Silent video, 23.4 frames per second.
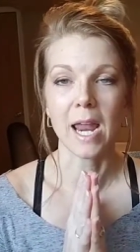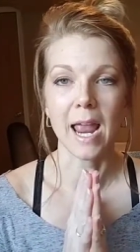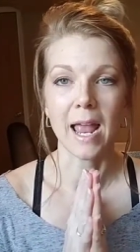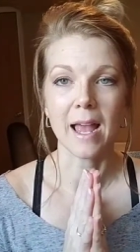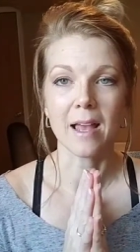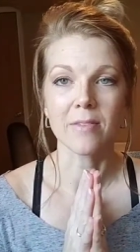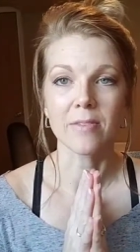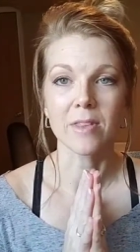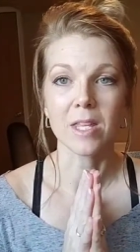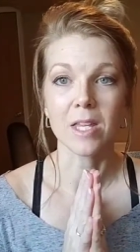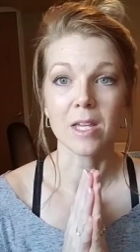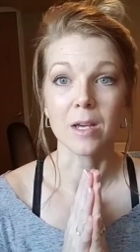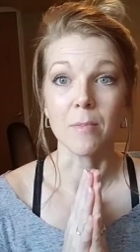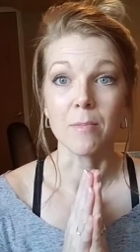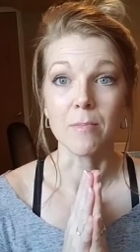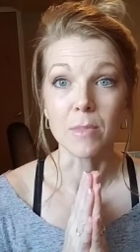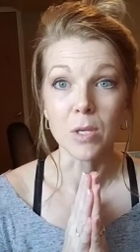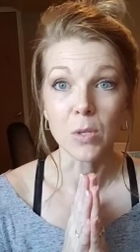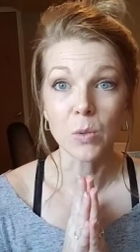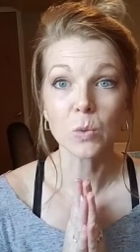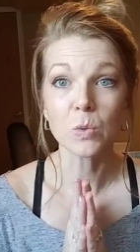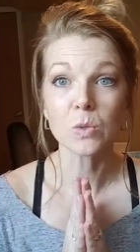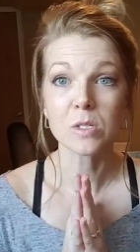and the
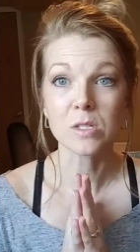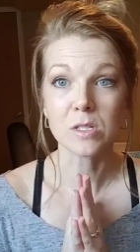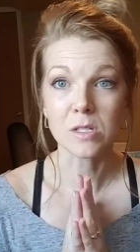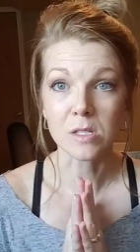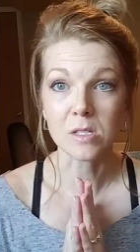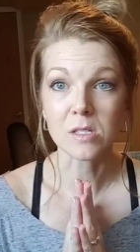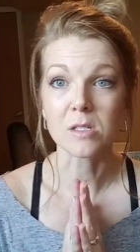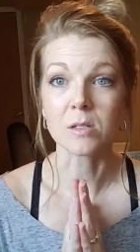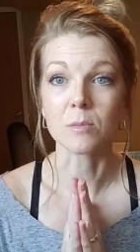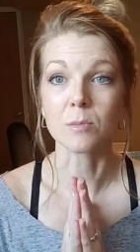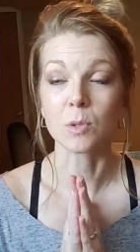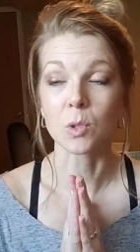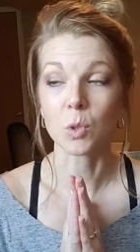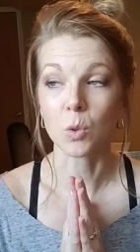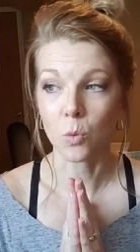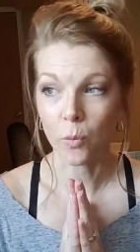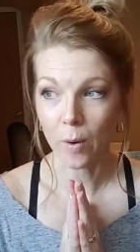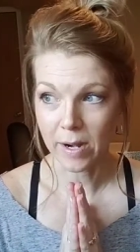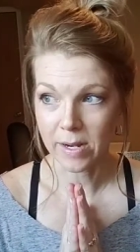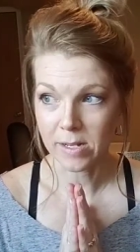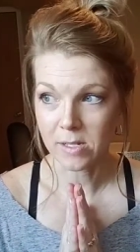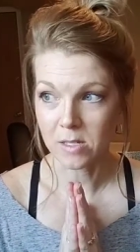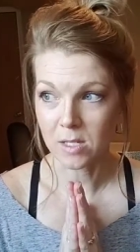immune system
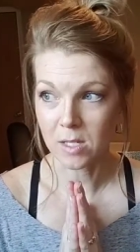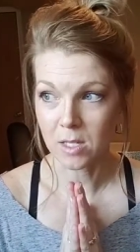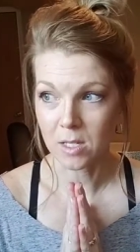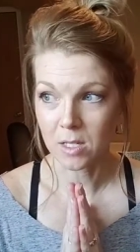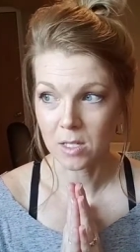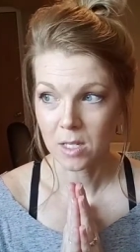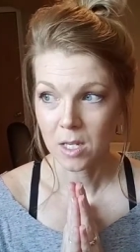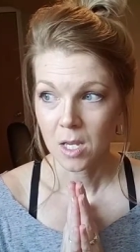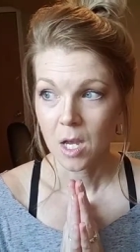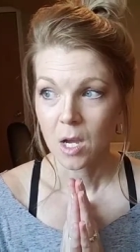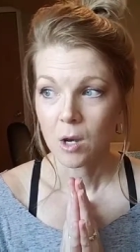crazy.